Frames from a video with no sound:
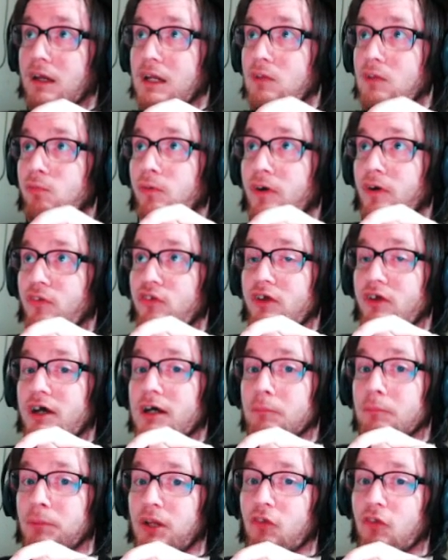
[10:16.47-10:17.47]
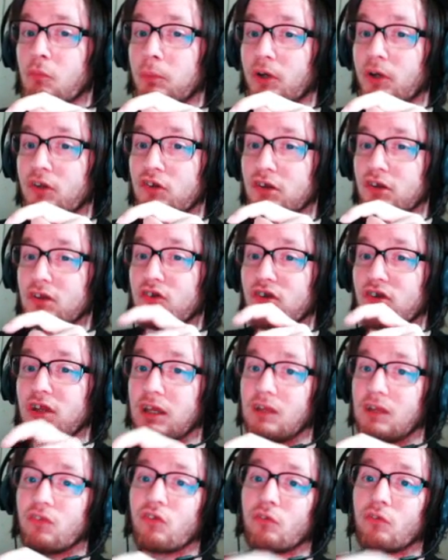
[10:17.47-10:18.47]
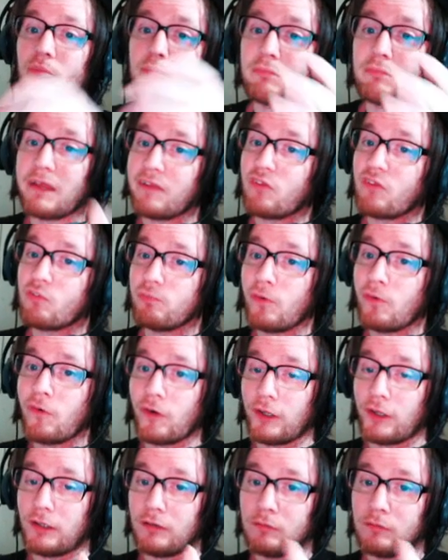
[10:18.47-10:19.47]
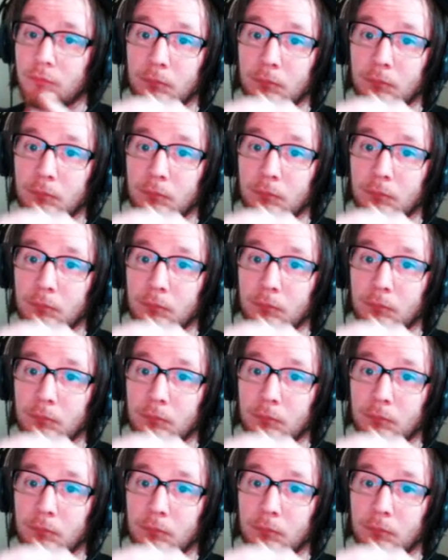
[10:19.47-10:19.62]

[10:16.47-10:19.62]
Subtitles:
and he finds the heart piece by sheer chance, that's fine.